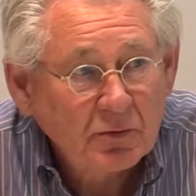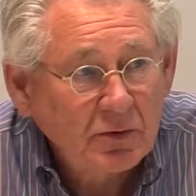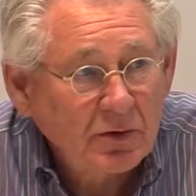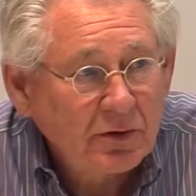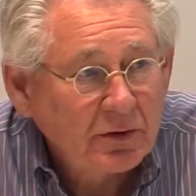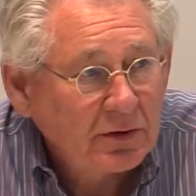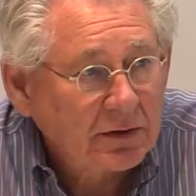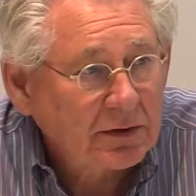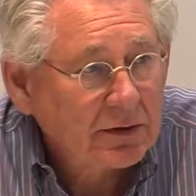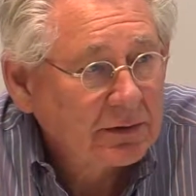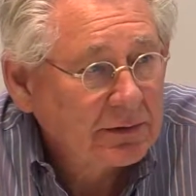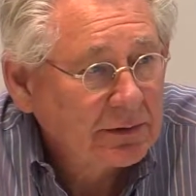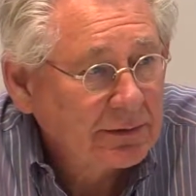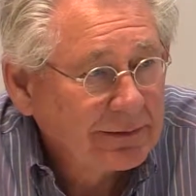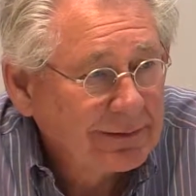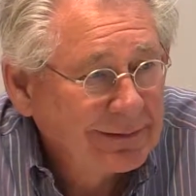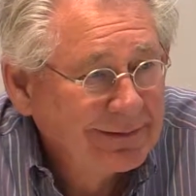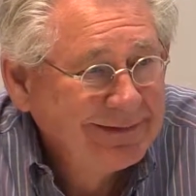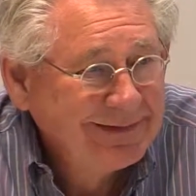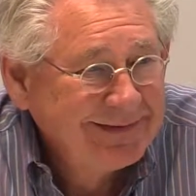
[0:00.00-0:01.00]
world,
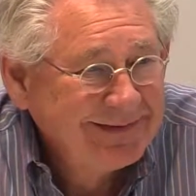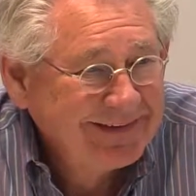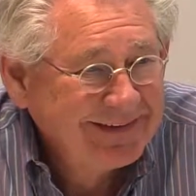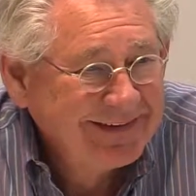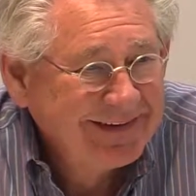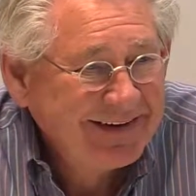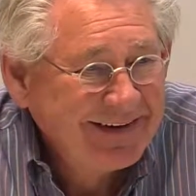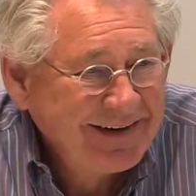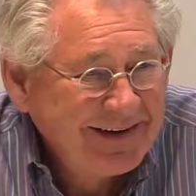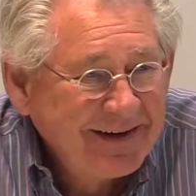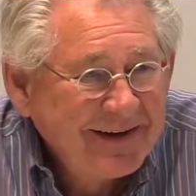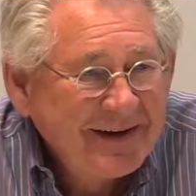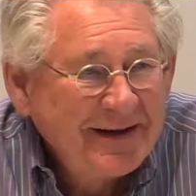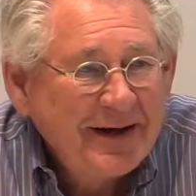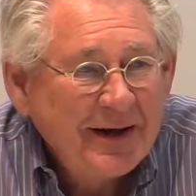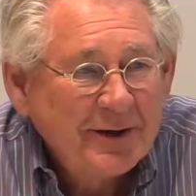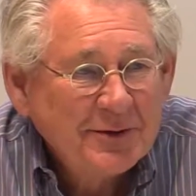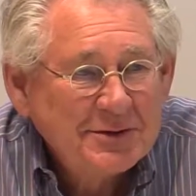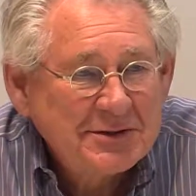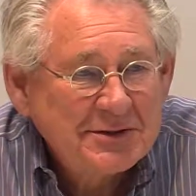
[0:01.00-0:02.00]

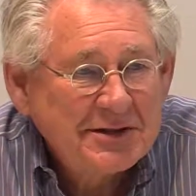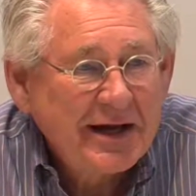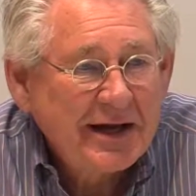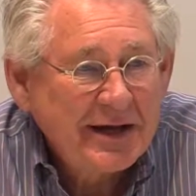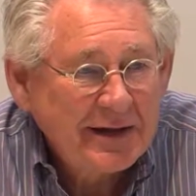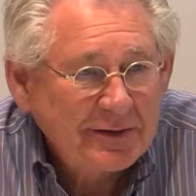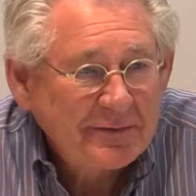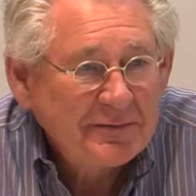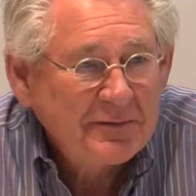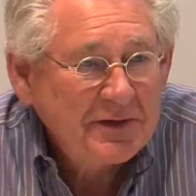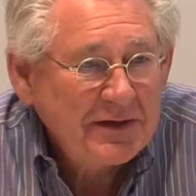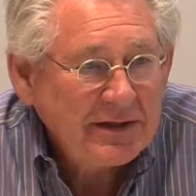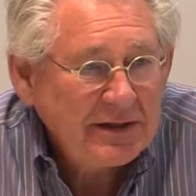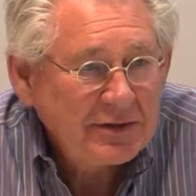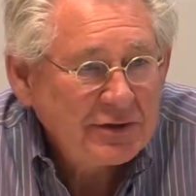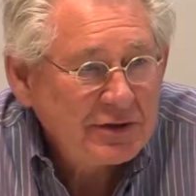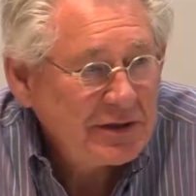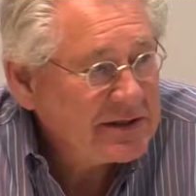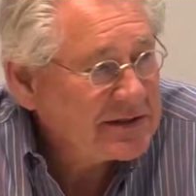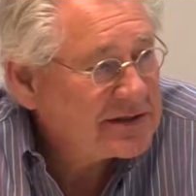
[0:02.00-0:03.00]
outside of the
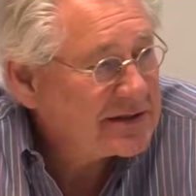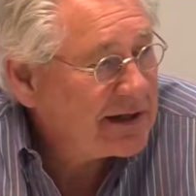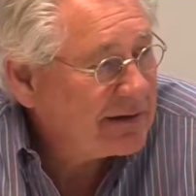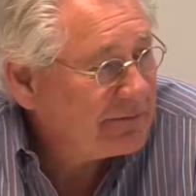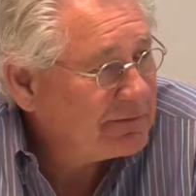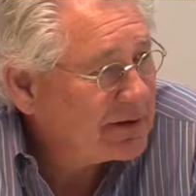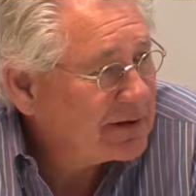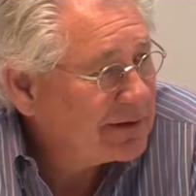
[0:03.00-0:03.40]
G7,